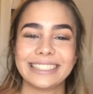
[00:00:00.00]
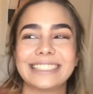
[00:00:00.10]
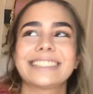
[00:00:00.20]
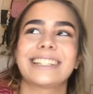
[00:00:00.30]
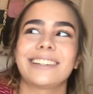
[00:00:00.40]

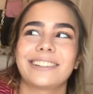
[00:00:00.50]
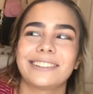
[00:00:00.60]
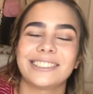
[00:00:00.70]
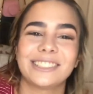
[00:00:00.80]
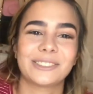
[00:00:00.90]
is like
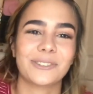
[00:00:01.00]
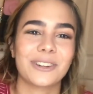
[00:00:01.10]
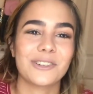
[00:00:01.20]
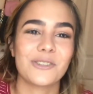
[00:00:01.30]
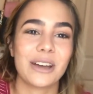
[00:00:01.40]

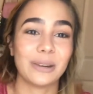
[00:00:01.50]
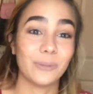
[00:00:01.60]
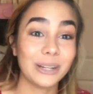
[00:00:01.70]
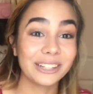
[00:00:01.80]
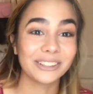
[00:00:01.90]
surreal
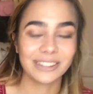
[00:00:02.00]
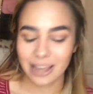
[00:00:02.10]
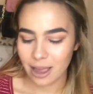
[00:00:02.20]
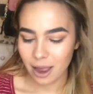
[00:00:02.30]
and weird.